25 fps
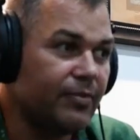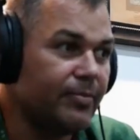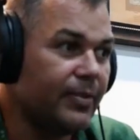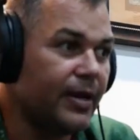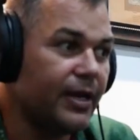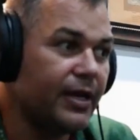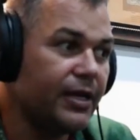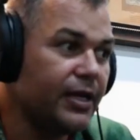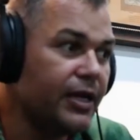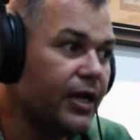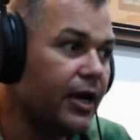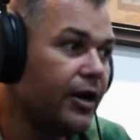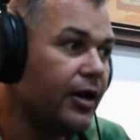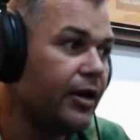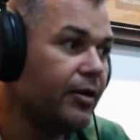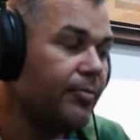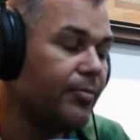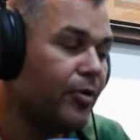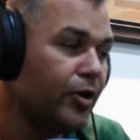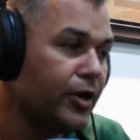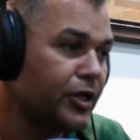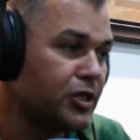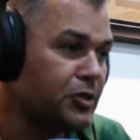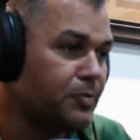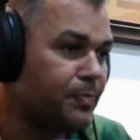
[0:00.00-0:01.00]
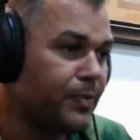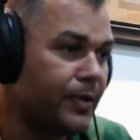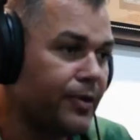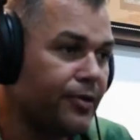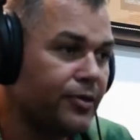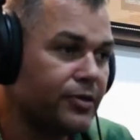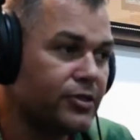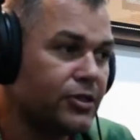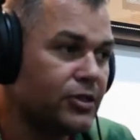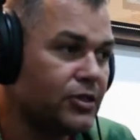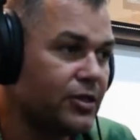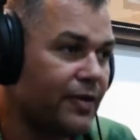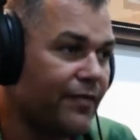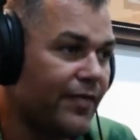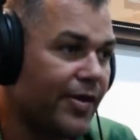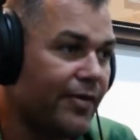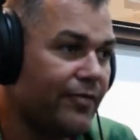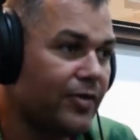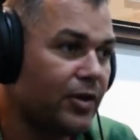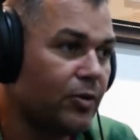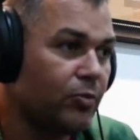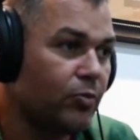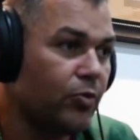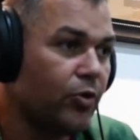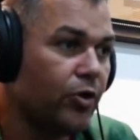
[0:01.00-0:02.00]
mate. You know, and my experiences of
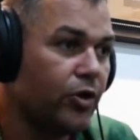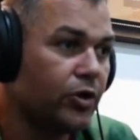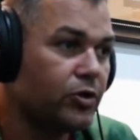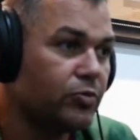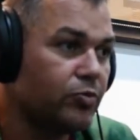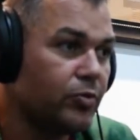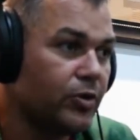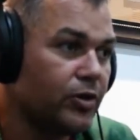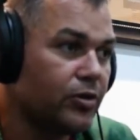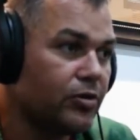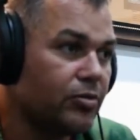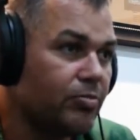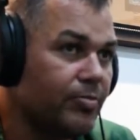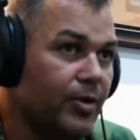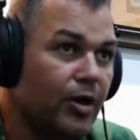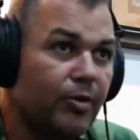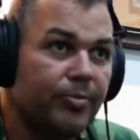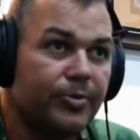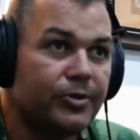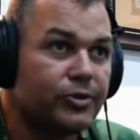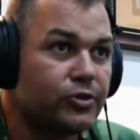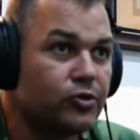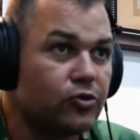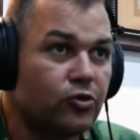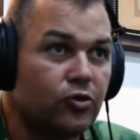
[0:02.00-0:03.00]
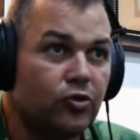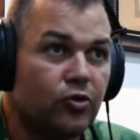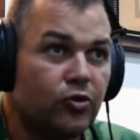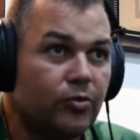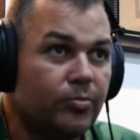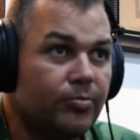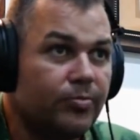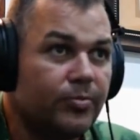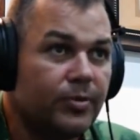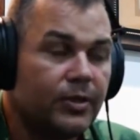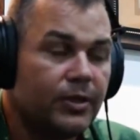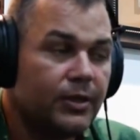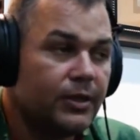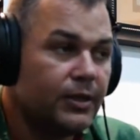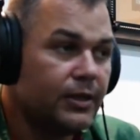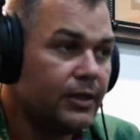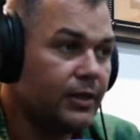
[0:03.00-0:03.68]
having worked with Melbourne Storm,